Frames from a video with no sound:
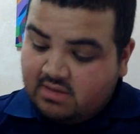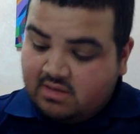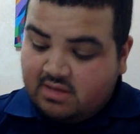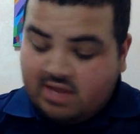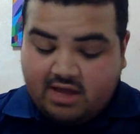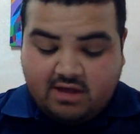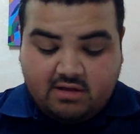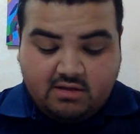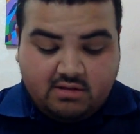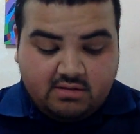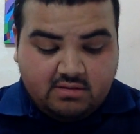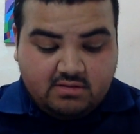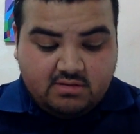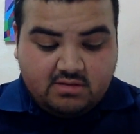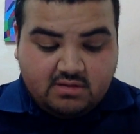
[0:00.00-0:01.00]
Now,
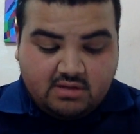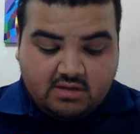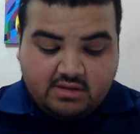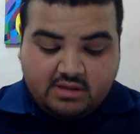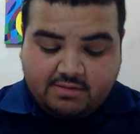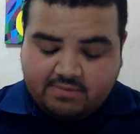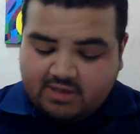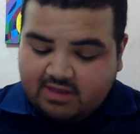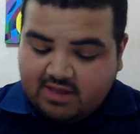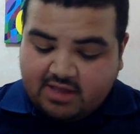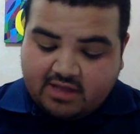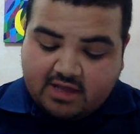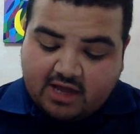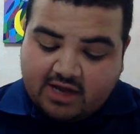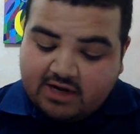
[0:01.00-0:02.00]
something
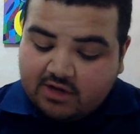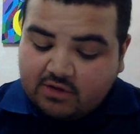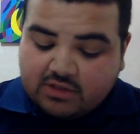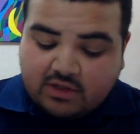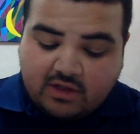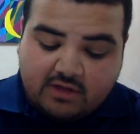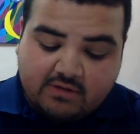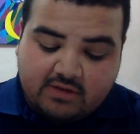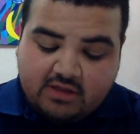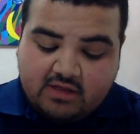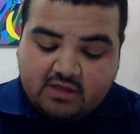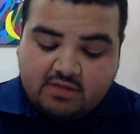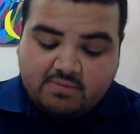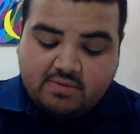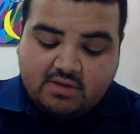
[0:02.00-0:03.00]
that kind of goes along with
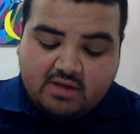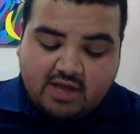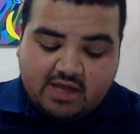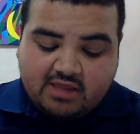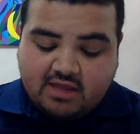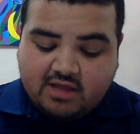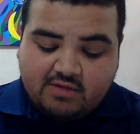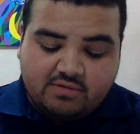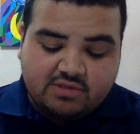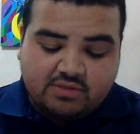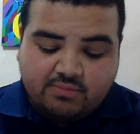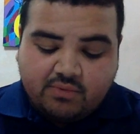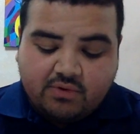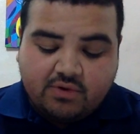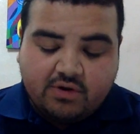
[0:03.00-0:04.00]
this, but I thought was
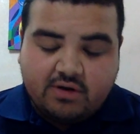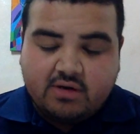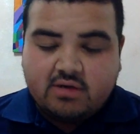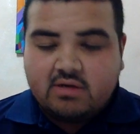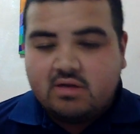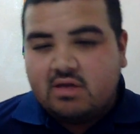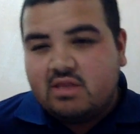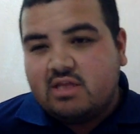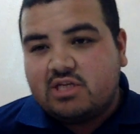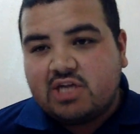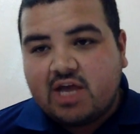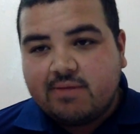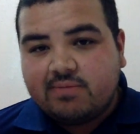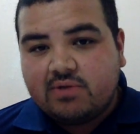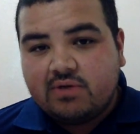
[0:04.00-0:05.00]
important in the
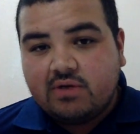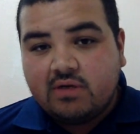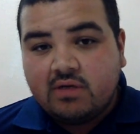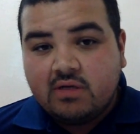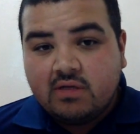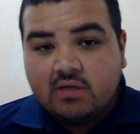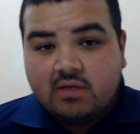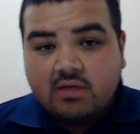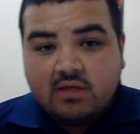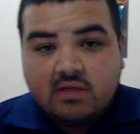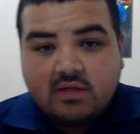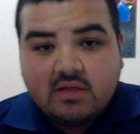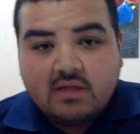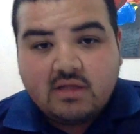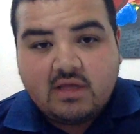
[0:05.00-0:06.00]
chapter,
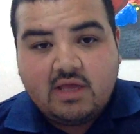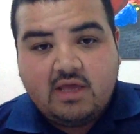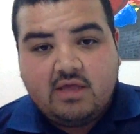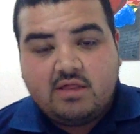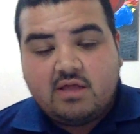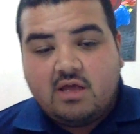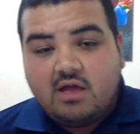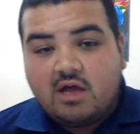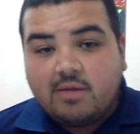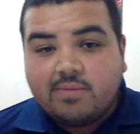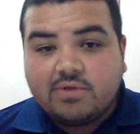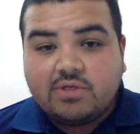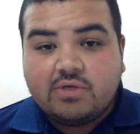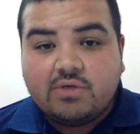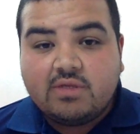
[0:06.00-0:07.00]
is
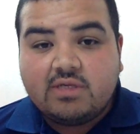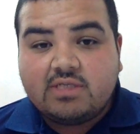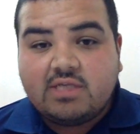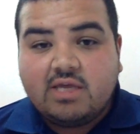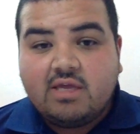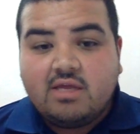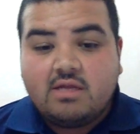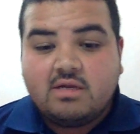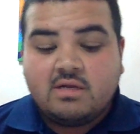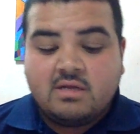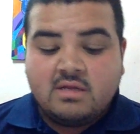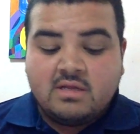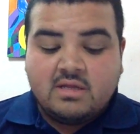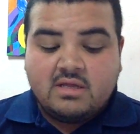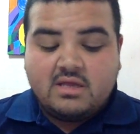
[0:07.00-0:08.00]
opportunity set.
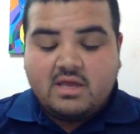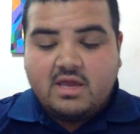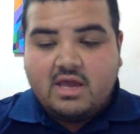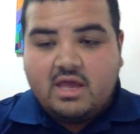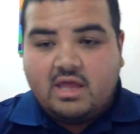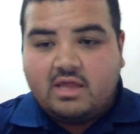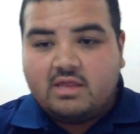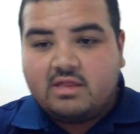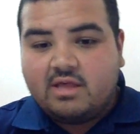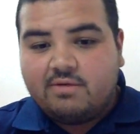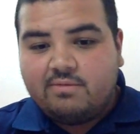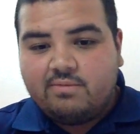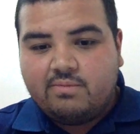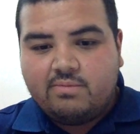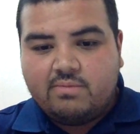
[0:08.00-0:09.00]
As
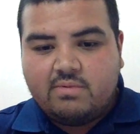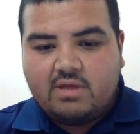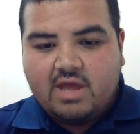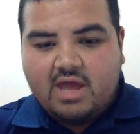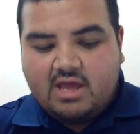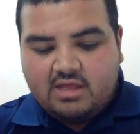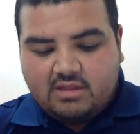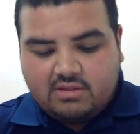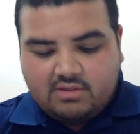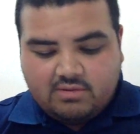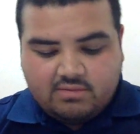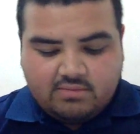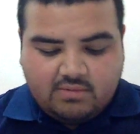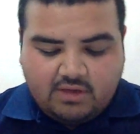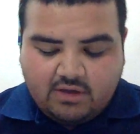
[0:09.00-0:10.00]

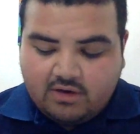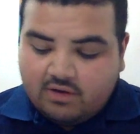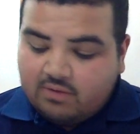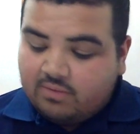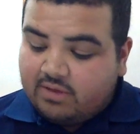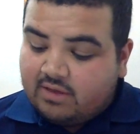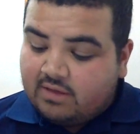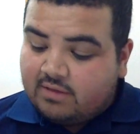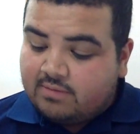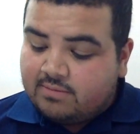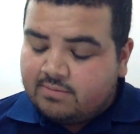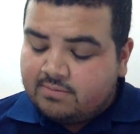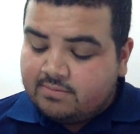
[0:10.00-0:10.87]
we